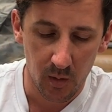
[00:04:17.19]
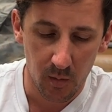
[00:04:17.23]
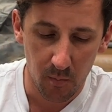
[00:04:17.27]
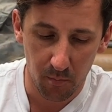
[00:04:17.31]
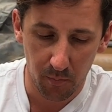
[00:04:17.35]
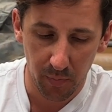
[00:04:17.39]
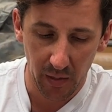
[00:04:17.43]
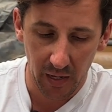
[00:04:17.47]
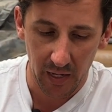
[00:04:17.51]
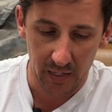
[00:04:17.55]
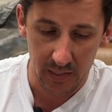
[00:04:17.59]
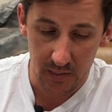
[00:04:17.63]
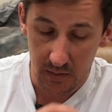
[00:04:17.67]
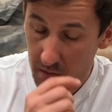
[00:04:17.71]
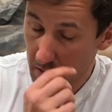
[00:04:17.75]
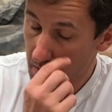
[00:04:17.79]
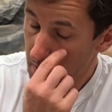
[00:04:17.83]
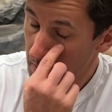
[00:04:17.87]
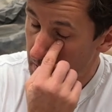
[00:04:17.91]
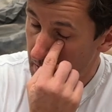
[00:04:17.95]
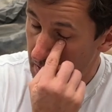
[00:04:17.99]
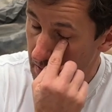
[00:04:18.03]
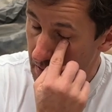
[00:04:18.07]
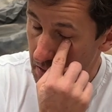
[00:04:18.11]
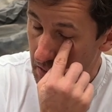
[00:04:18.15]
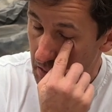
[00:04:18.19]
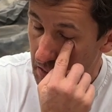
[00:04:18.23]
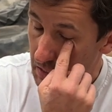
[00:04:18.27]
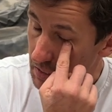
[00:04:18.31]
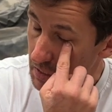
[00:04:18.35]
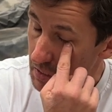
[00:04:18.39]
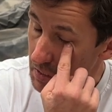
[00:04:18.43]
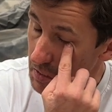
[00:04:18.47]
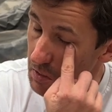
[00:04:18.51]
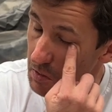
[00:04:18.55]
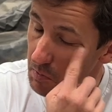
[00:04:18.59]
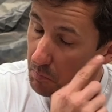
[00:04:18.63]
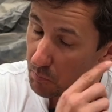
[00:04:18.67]
But
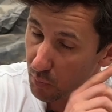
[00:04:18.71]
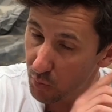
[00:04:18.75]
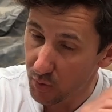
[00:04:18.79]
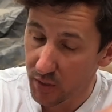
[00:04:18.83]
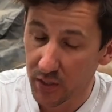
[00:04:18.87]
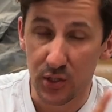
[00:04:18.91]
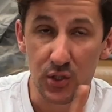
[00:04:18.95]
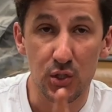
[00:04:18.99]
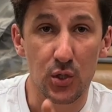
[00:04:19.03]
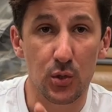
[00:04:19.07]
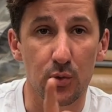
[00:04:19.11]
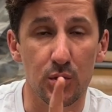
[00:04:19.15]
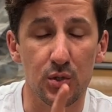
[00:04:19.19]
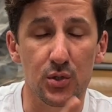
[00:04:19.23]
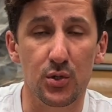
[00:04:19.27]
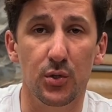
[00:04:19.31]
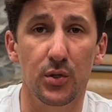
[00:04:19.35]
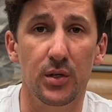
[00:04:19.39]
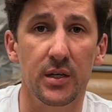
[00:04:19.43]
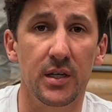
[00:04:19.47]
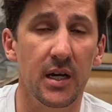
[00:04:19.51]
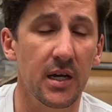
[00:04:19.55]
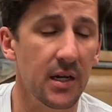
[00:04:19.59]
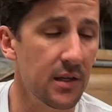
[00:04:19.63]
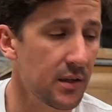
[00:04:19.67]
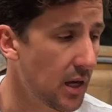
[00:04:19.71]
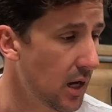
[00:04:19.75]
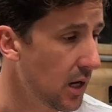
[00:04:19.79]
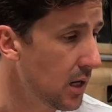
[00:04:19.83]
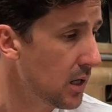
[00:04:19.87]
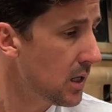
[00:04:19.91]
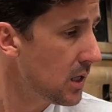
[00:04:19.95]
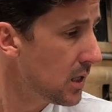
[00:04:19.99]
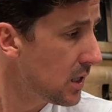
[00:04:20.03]
putting two and two together,